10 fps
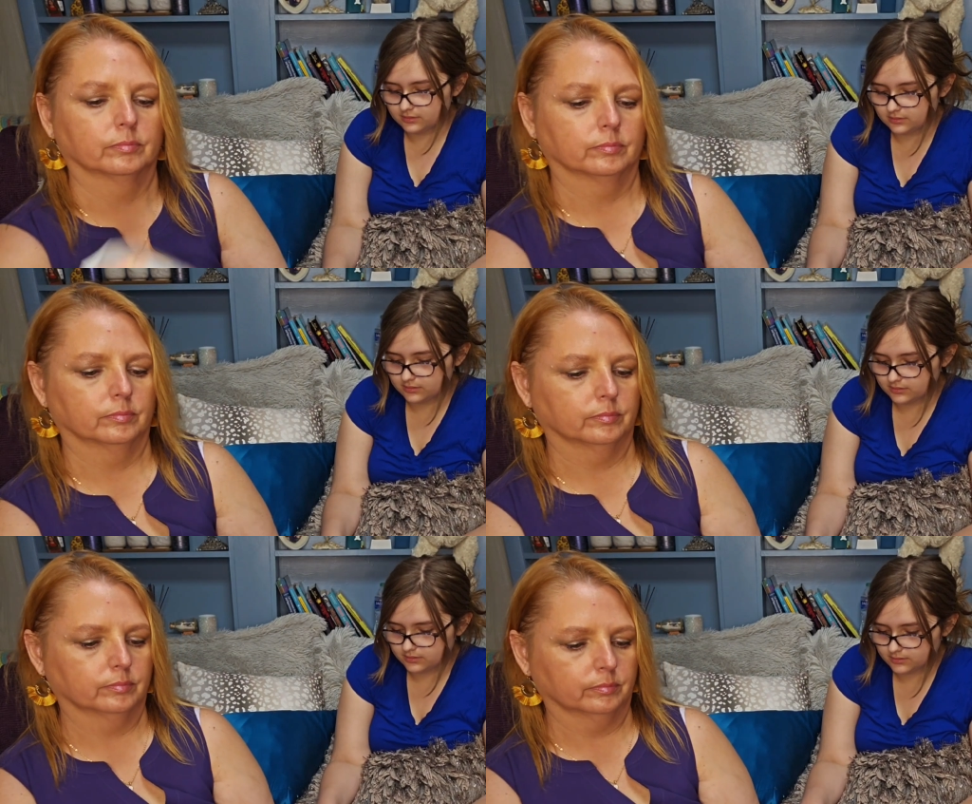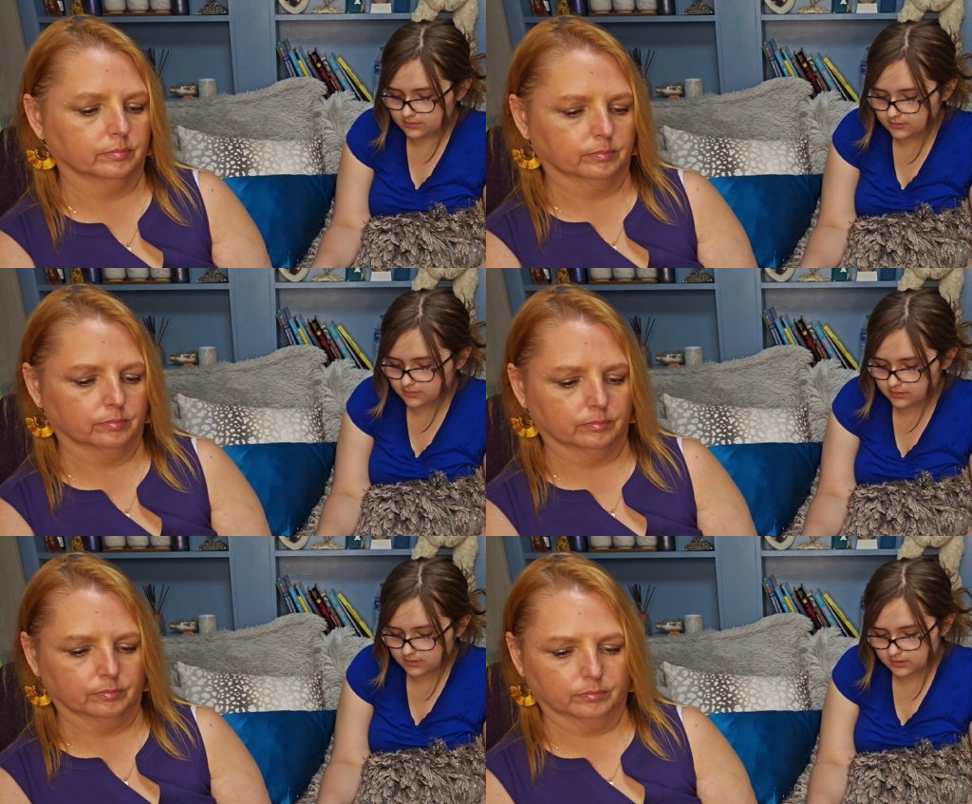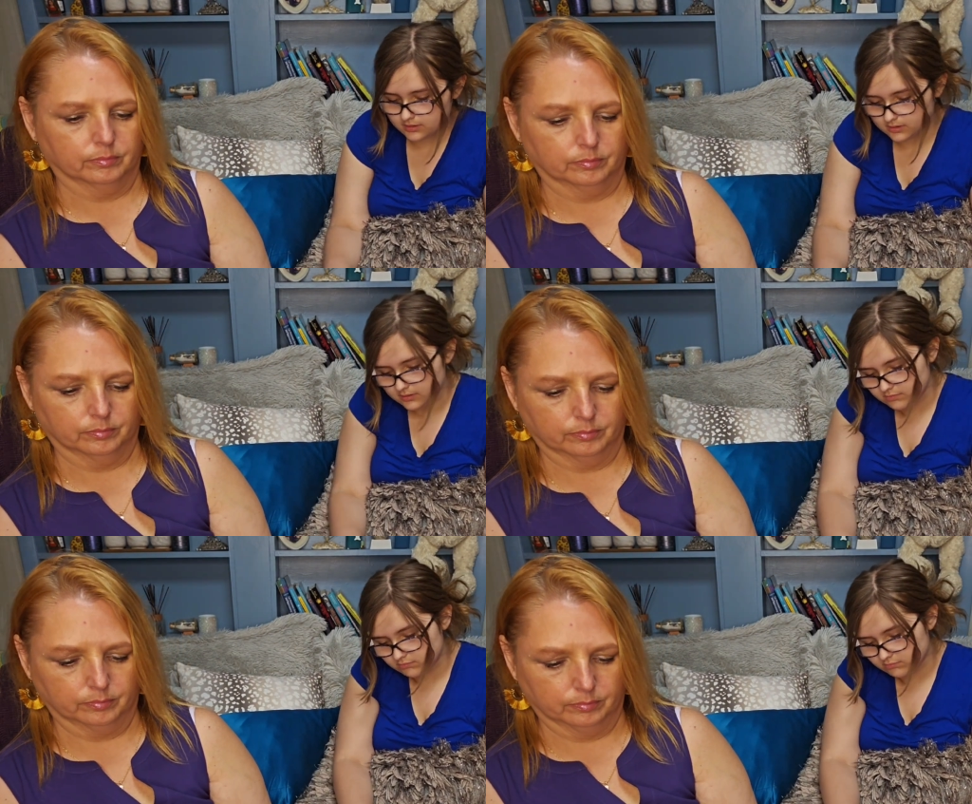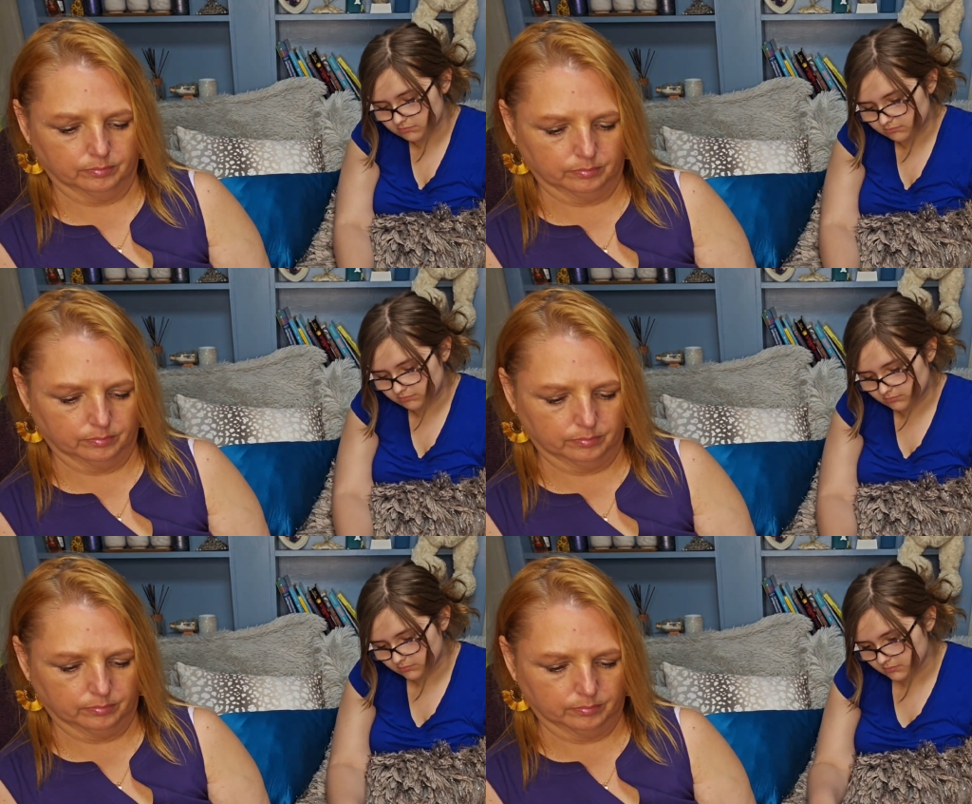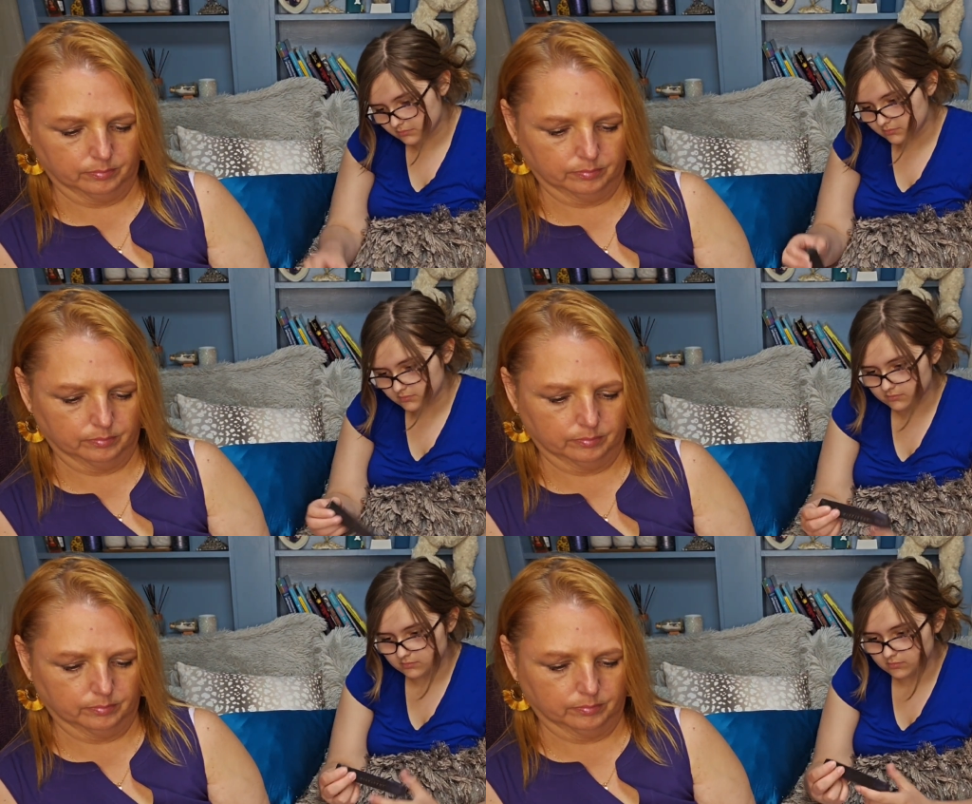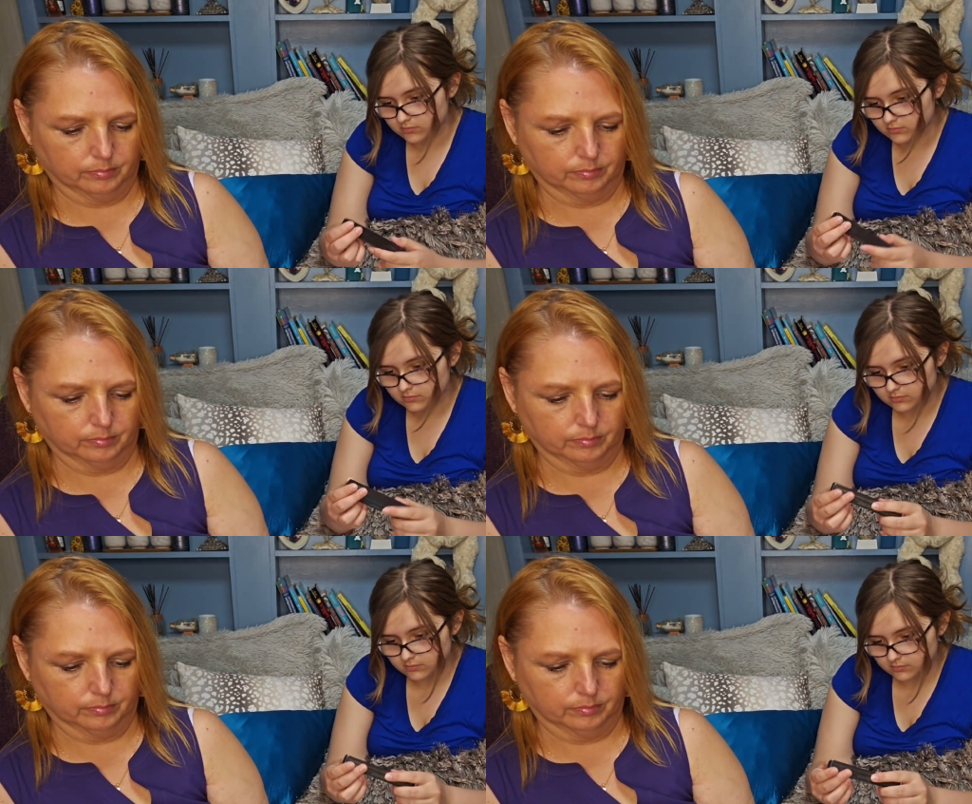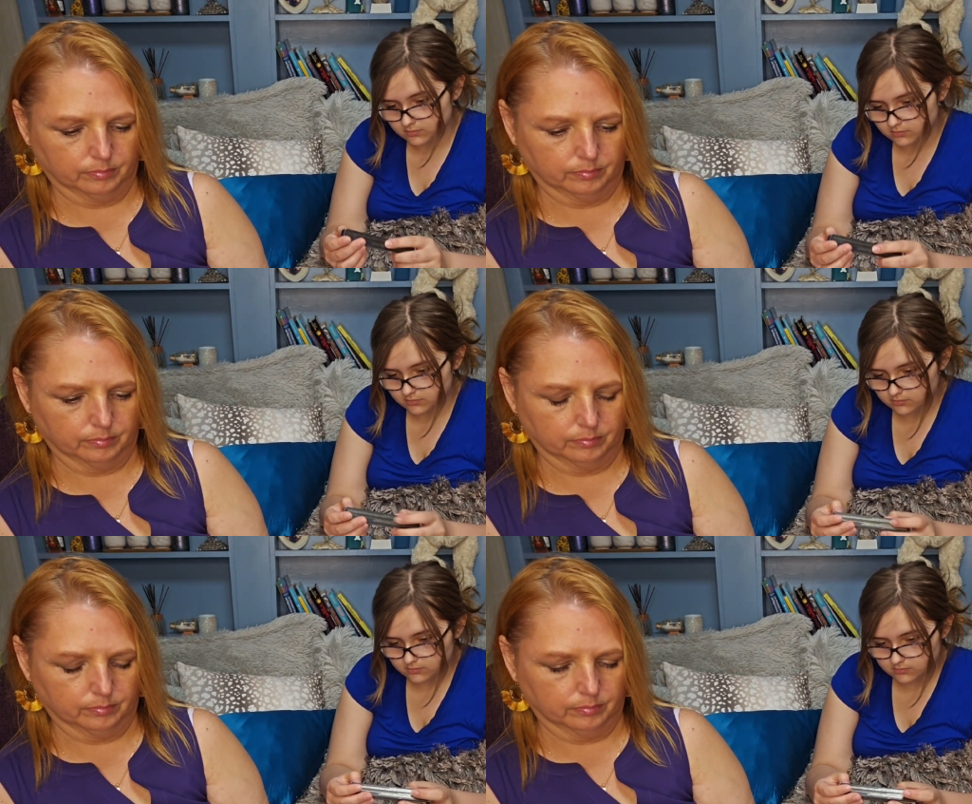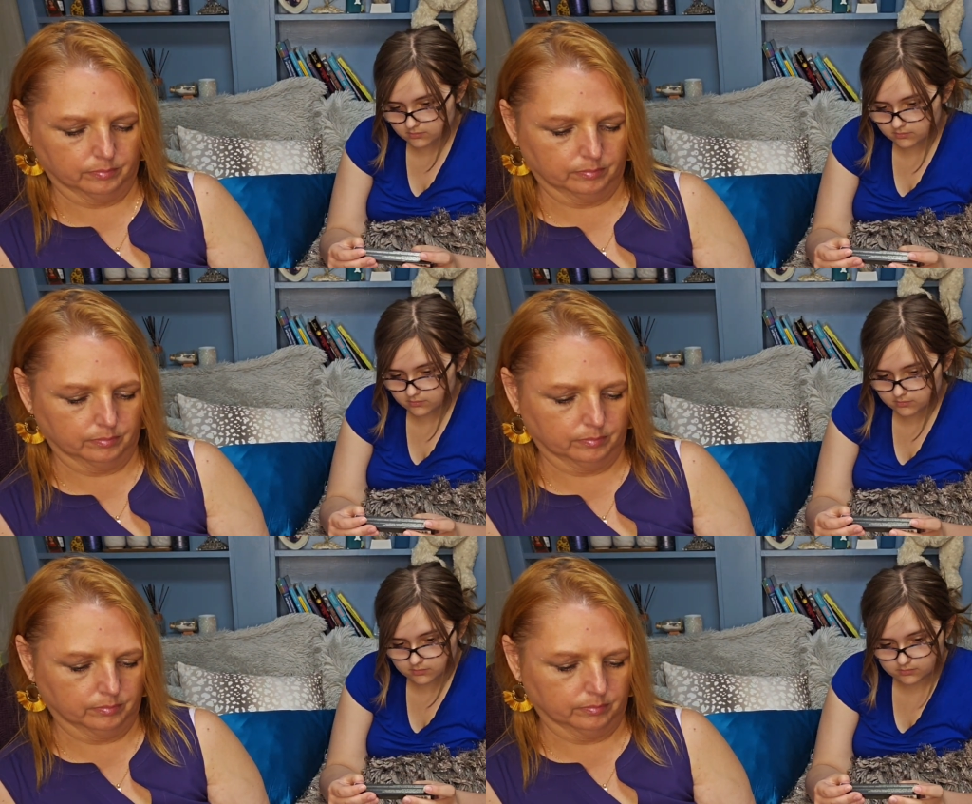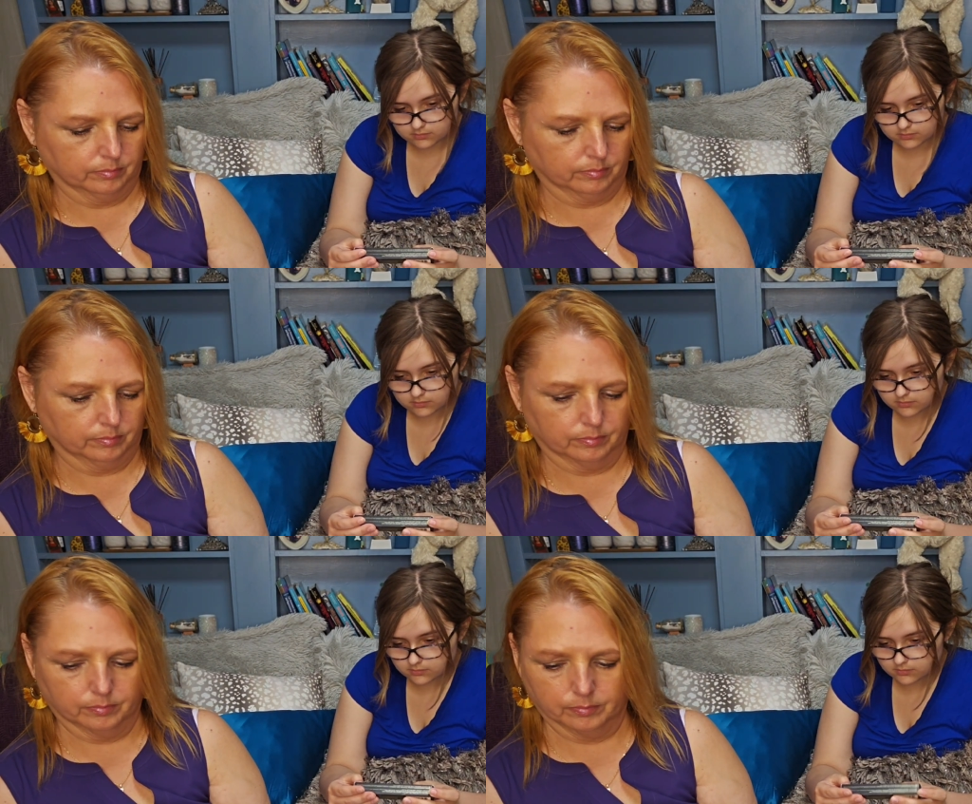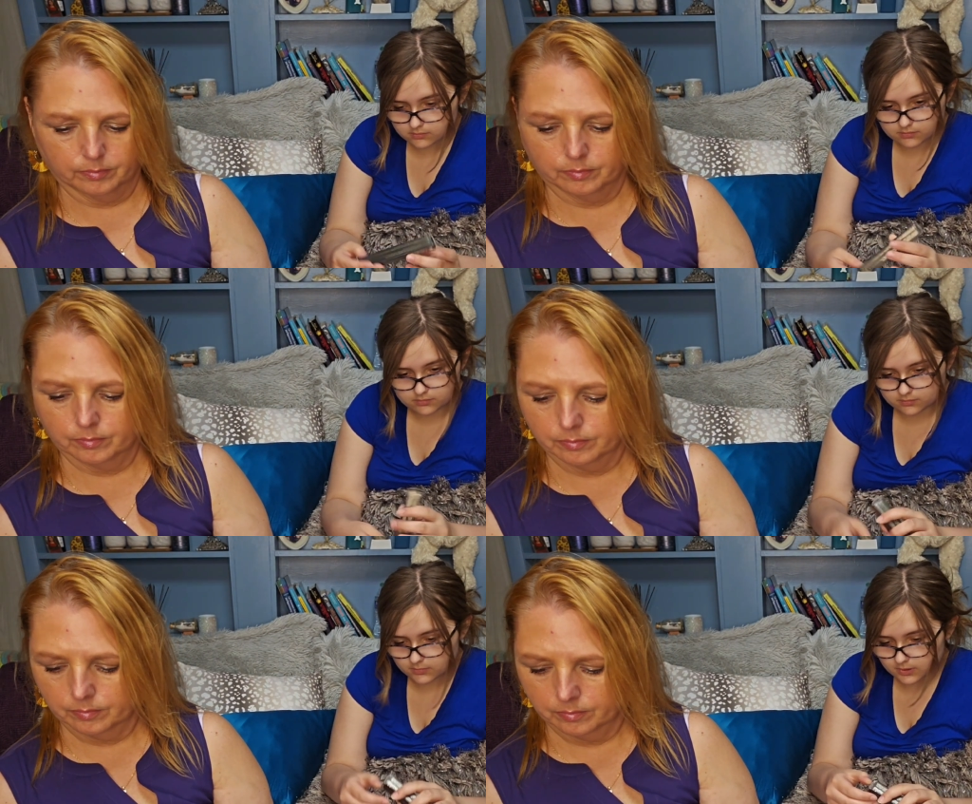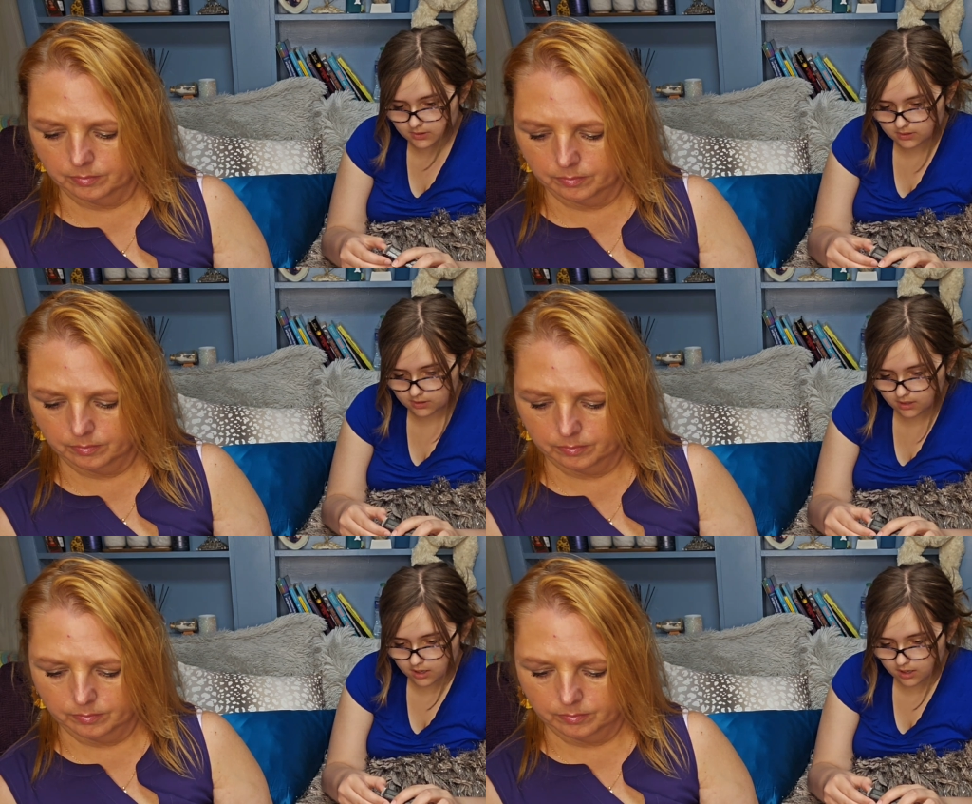[no speech]